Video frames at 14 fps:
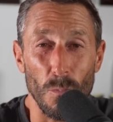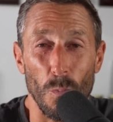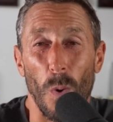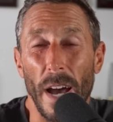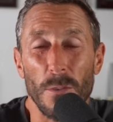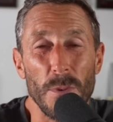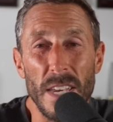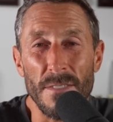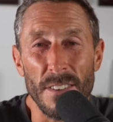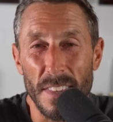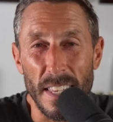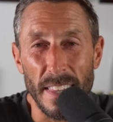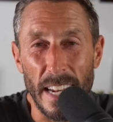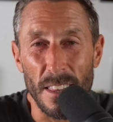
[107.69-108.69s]
Why do we even
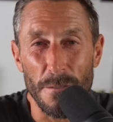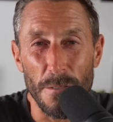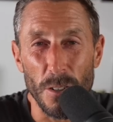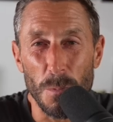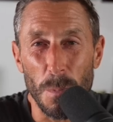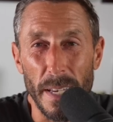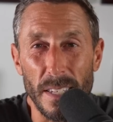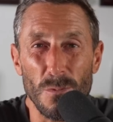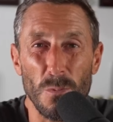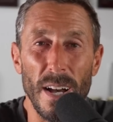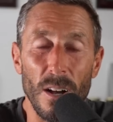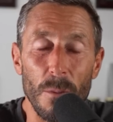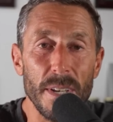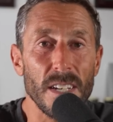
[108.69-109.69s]
think that in the first place?
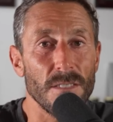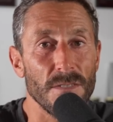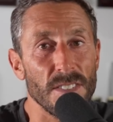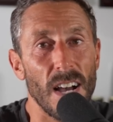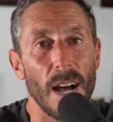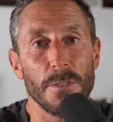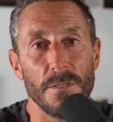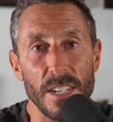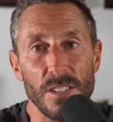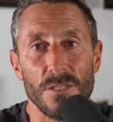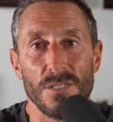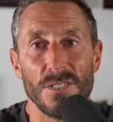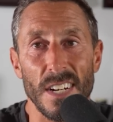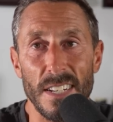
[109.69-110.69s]
Well, because of these
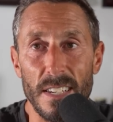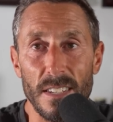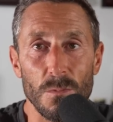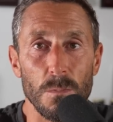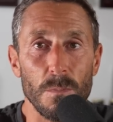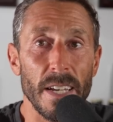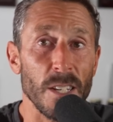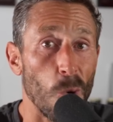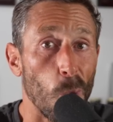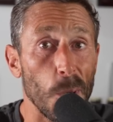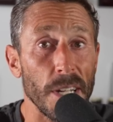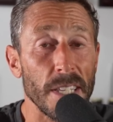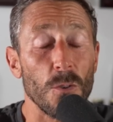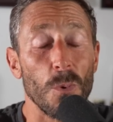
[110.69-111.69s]
observational studies,
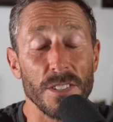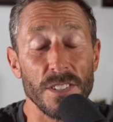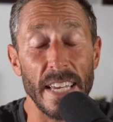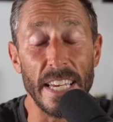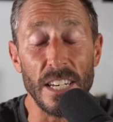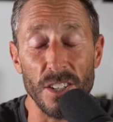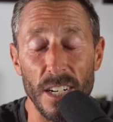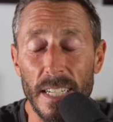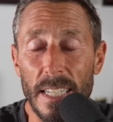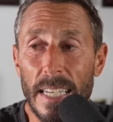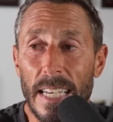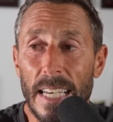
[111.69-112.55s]
ignoring the ones in Asia,